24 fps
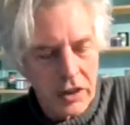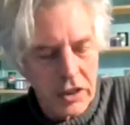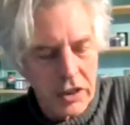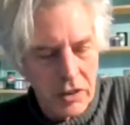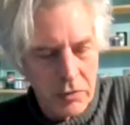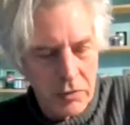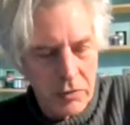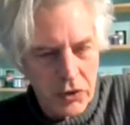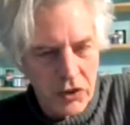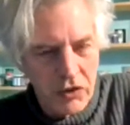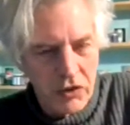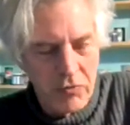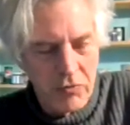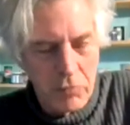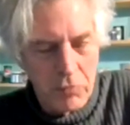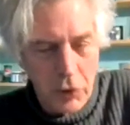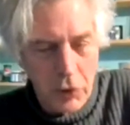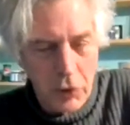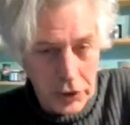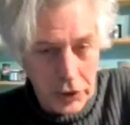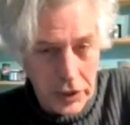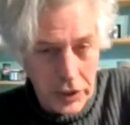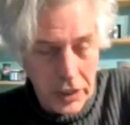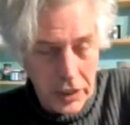are
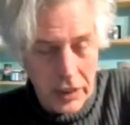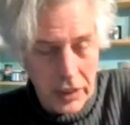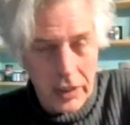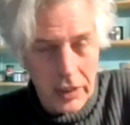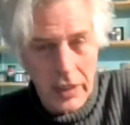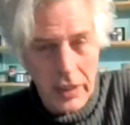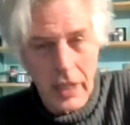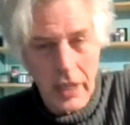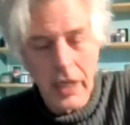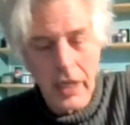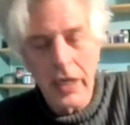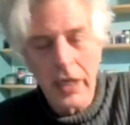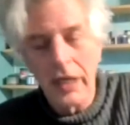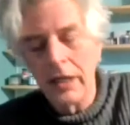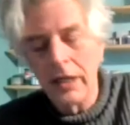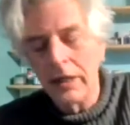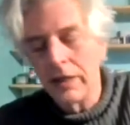victims of bullying